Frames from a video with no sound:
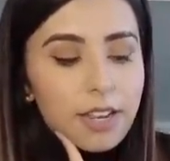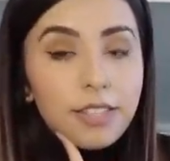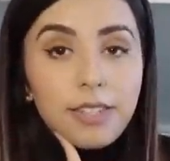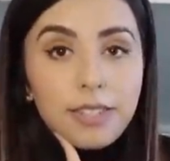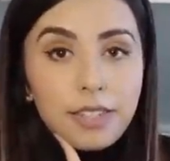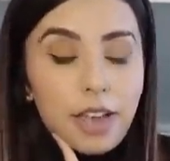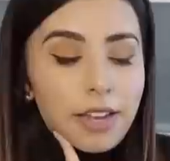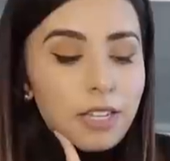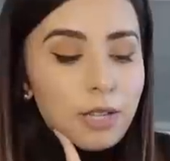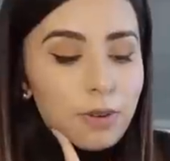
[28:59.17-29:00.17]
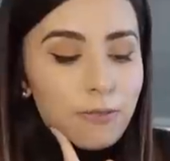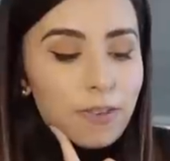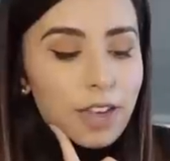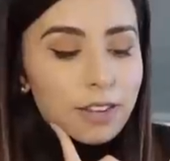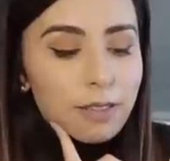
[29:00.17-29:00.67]
it's designed to
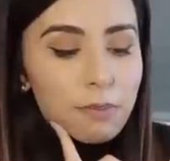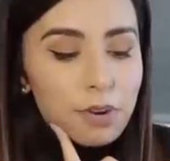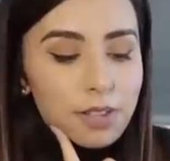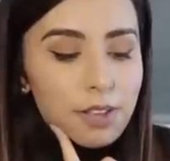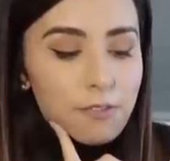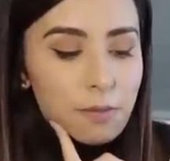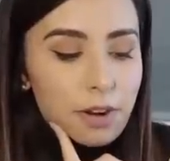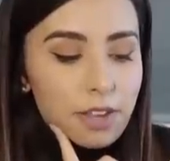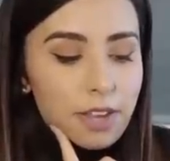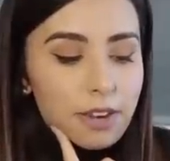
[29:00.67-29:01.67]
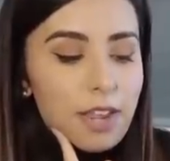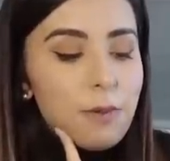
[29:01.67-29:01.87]
affect the pre-loved market.